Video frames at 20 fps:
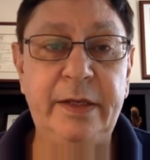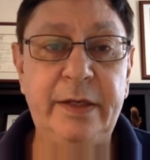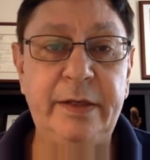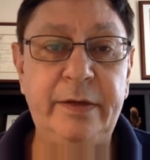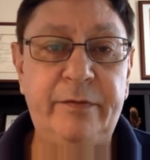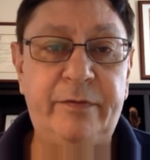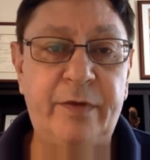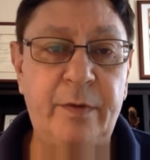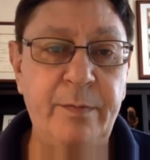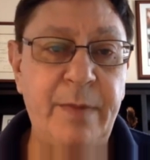
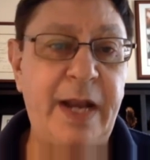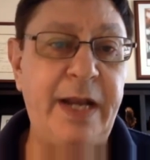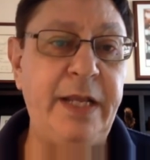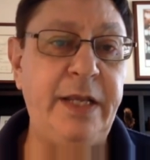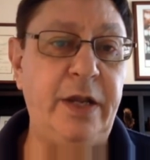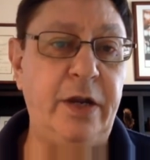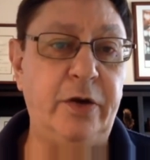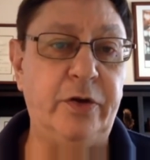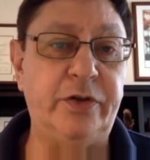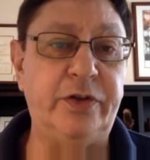For many
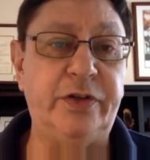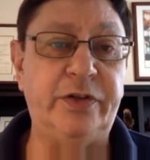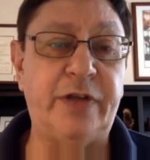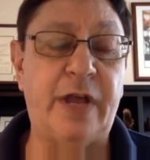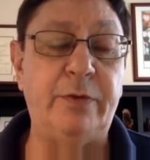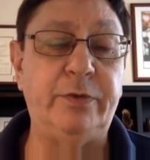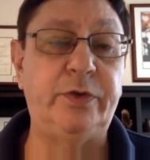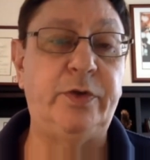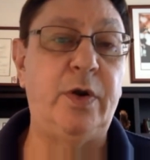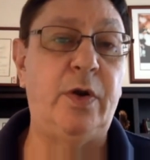years, as I
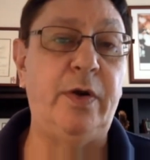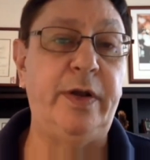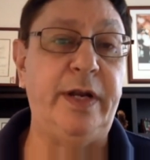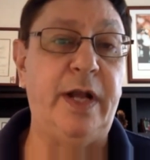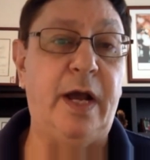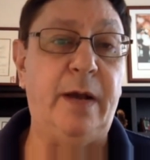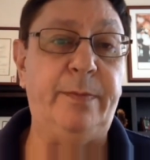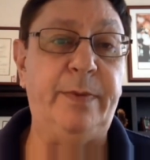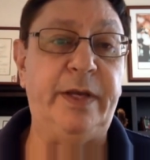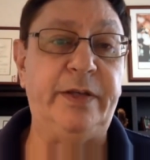was growing
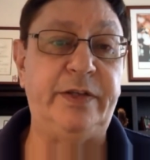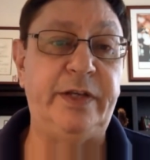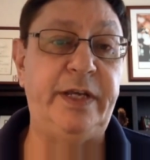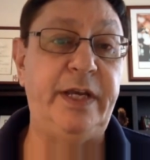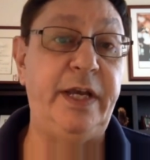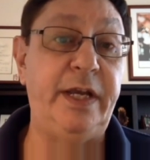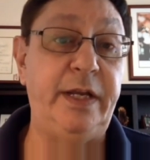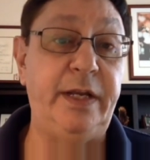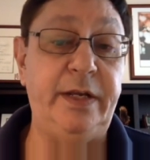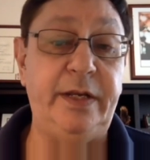up as a
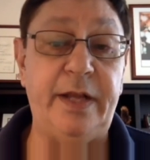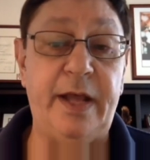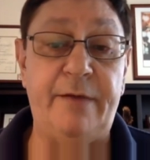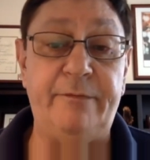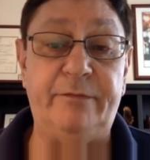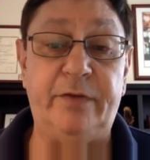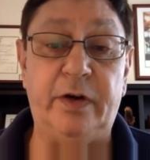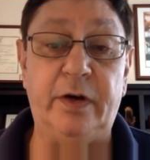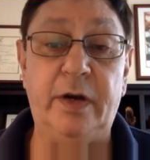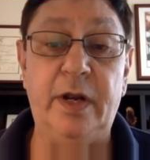kid in
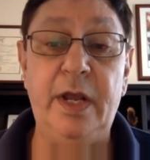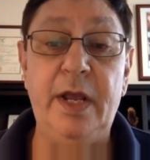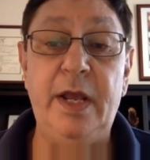Denver,